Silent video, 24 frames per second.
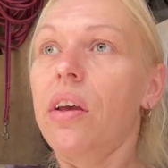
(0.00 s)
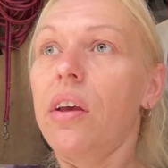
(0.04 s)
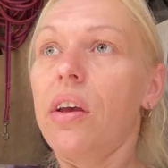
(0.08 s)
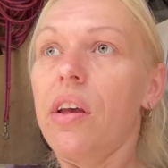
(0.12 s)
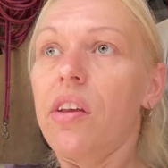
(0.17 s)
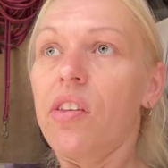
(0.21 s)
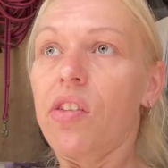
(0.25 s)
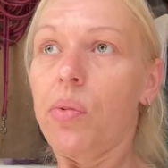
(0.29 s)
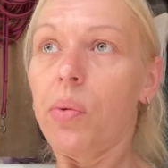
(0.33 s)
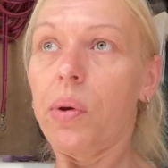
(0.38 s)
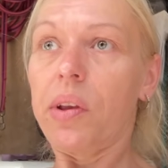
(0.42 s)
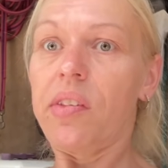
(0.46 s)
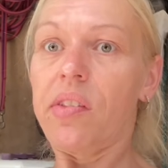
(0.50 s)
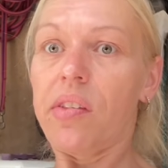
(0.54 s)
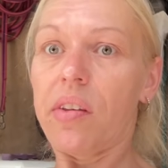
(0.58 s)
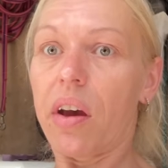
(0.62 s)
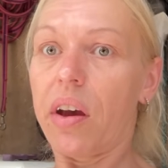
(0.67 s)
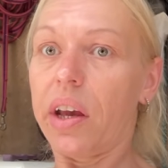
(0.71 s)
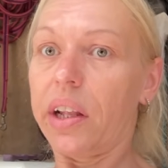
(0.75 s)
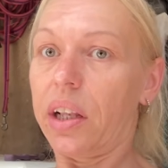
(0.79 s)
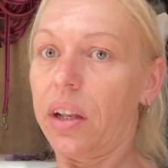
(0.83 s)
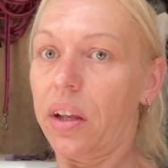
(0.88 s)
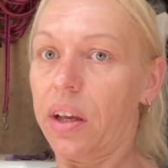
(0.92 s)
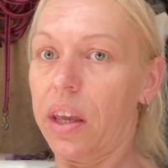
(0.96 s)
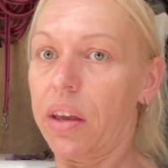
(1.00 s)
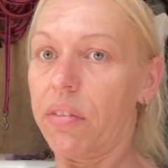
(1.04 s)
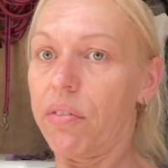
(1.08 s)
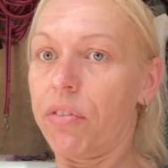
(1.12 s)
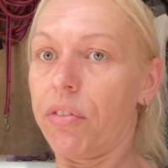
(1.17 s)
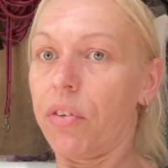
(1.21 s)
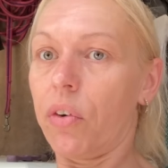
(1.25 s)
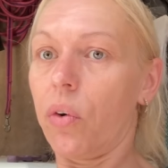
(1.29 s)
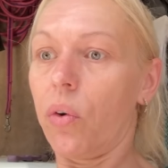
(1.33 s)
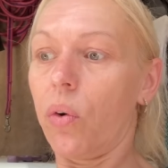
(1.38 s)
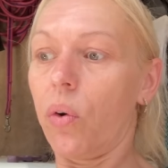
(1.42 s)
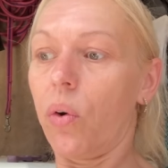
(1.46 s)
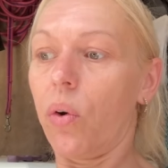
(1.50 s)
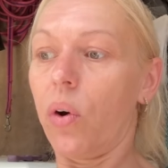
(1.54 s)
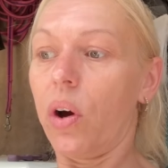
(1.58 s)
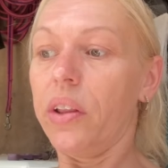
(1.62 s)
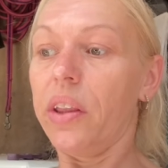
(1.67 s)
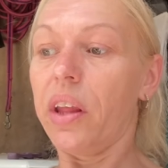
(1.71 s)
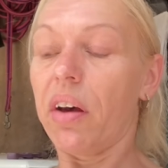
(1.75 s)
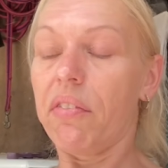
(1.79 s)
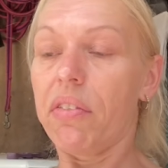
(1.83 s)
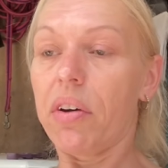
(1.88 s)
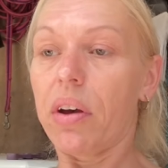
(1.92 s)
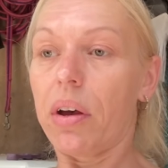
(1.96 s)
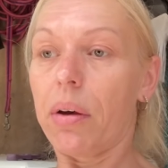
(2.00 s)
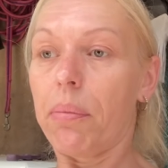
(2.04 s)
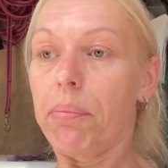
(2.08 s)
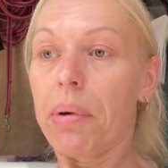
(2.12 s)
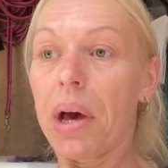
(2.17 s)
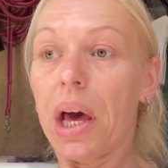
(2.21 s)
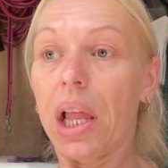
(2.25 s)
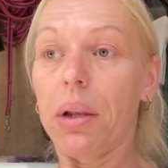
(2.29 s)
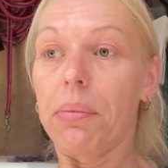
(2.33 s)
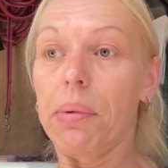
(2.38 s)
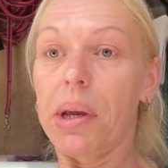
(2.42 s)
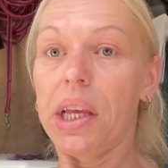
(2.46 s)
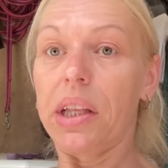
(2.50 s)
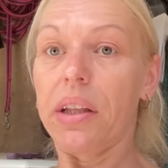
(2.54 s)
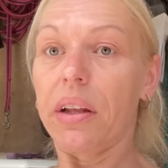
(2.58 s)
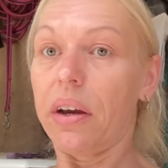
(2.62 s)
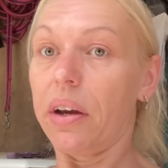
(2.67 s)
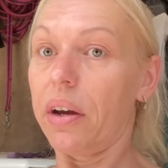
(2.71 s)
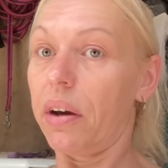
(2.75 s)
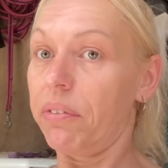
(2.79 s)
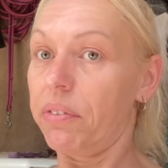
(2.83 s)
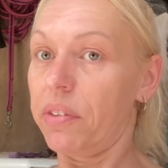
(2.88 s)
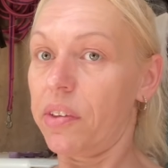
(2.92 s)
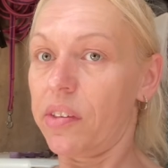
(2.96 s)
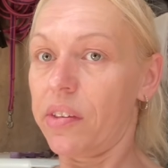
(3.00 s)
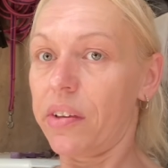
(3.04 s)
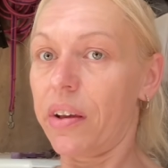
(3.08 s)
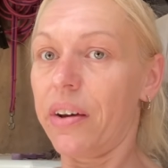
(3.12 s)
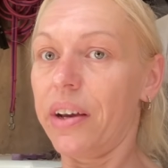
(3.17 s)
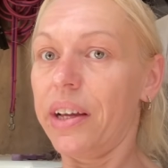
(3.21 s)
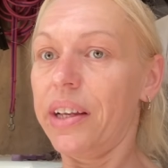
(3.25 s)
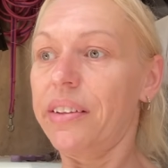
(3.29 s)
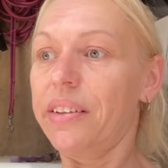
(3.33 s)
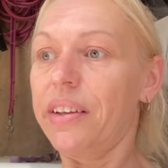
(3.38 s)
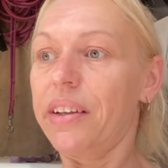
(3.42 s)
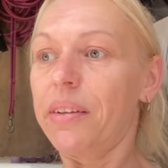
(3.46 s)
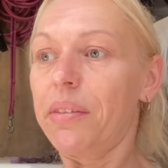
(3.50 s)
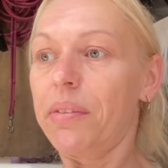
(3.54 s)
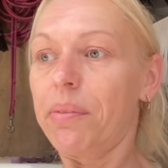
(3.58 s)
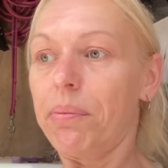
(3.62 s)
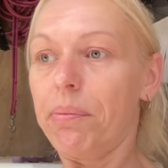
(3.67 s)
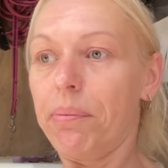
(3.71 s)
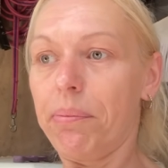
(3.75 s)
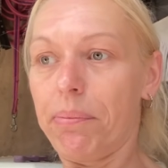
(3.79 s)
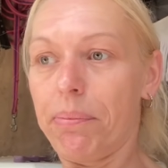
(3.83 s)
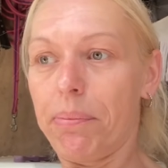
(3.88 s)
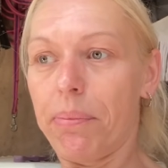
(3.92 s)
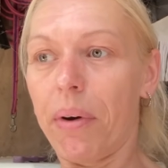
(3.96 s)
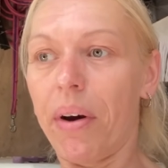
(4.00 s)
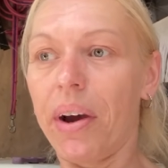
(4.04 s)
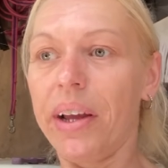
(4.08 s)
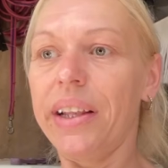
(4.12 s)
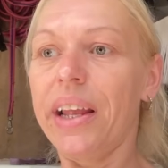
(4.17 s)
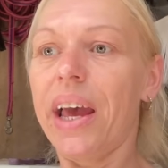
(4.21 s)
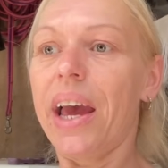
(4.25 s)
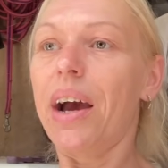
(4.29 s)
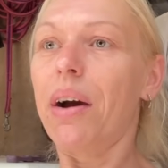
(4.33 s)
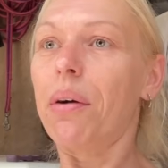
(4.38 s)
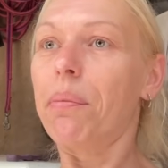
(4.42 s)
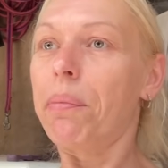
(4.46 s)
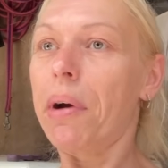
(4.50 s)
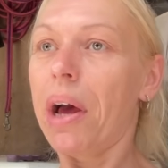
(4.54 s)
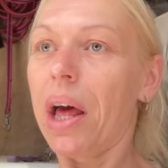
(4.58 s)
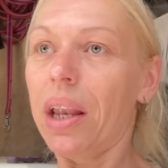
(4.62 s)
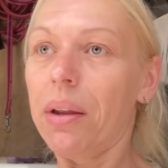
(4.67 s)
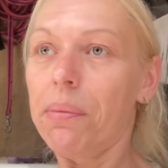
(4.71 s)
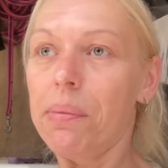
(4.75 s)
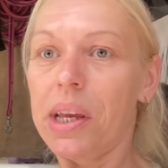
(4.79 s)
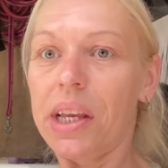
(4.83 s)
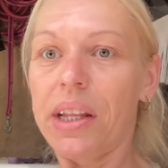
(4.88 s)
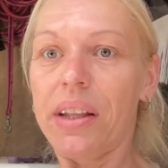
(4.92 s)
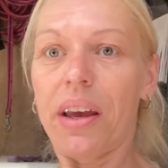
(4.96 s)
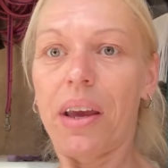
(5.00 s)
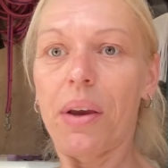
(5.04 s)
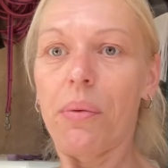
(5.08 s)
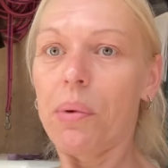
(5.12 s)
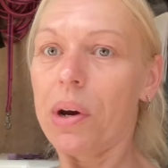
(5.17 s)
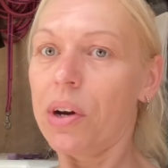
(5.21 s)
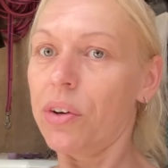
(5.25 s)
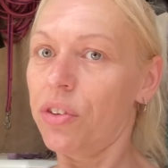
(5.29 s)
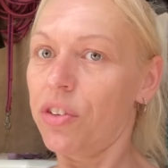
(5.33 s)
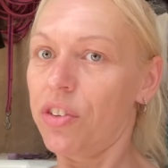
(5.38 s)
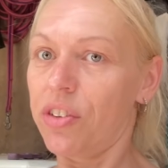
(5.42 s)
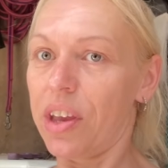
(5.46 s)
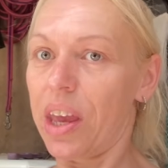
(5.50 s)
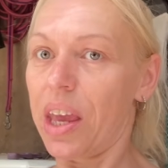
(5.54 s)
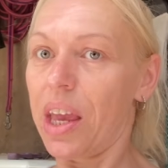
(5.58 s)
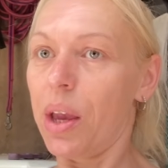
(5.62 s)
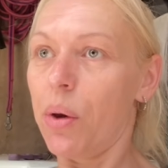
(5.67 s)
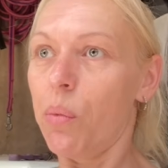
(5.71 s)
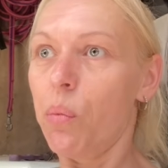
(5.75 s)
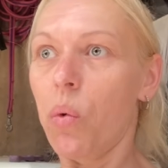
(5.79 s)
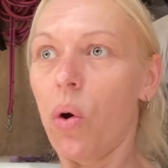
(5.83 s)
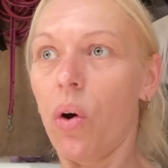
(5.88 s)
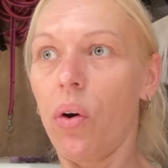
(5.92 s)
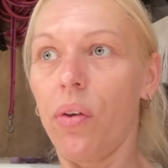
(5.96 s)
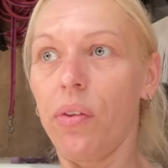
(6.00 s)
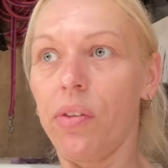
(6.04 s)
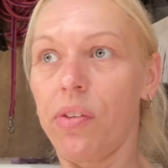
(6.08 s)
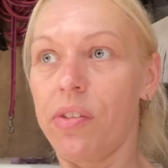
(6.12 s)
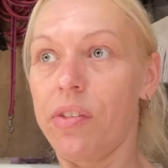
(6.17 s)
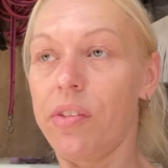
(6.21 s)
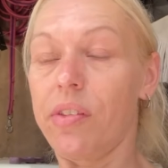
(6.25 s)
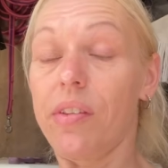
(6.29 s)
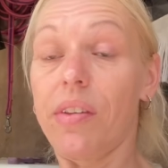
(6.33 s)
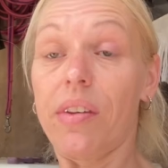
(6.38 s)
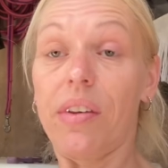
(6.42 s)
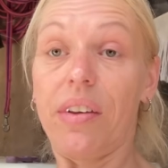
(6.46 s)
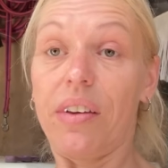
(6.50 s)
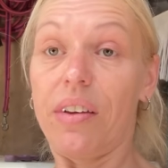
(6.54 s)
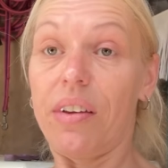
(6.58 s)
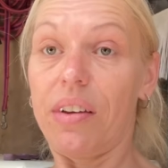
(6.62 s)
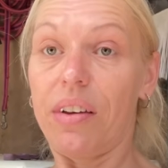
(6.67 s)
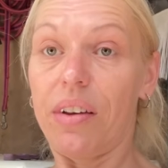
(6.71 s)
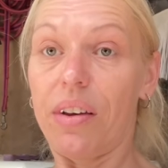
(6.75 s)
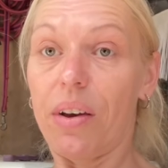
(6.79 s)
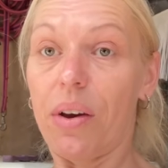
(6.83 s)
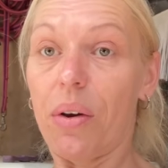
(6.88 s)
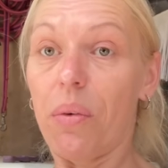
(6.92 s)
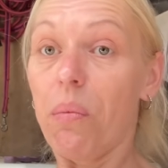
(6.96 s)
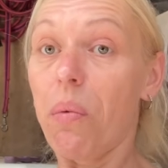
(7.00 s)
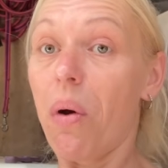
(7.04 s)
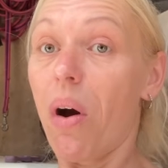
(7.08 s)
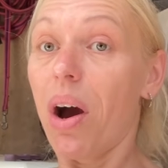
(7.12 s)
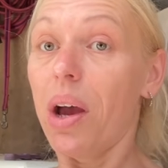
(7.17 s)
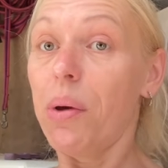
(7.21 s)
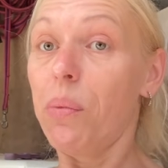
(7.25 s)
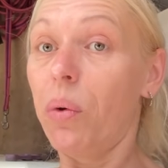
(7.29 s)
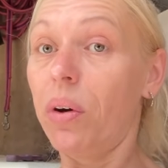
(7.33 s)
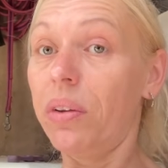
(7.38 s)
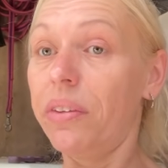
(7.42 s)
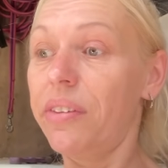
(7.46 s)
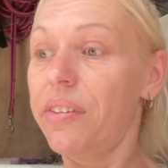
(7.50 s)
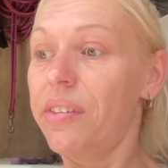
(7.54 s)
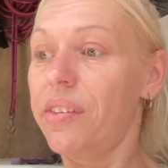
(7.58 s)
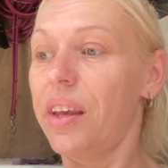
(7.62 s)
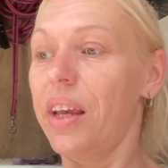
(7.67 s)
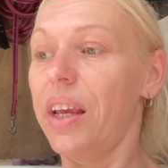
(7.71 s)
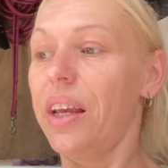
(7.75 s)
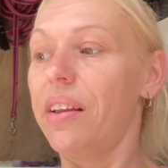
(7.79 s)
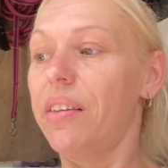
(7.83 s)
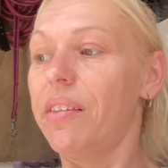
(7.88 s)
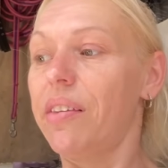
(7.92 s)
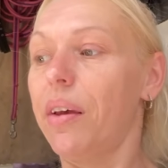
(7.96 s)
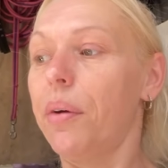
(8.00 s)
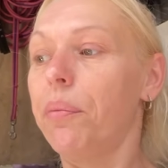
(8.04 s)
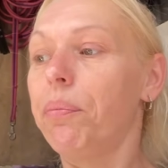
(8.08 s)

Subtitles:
So we started looking for another palomino. I've decided by now palomino Welsh D was what I wanted.